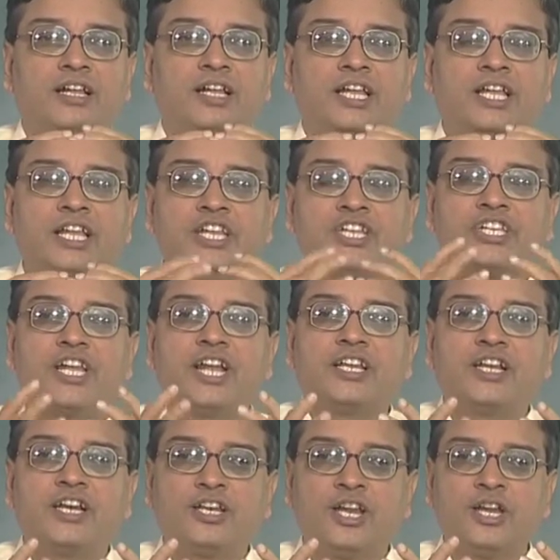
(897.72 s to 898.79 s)

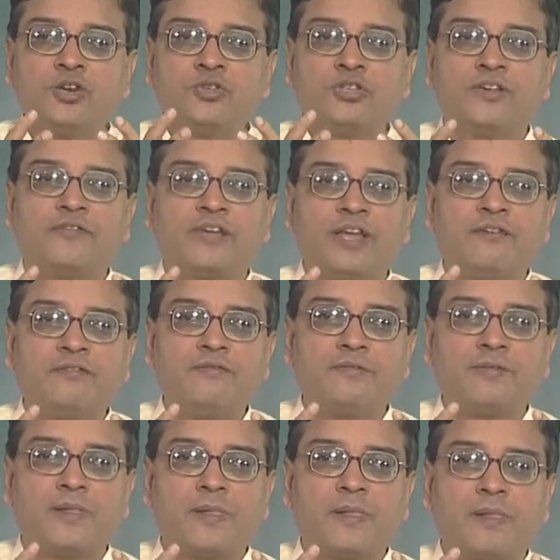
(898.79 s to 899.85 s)
initiated into the wave
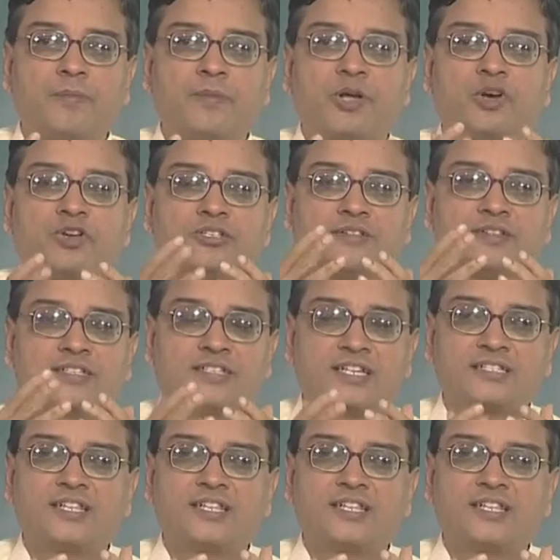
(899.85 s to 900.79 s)
because of the stress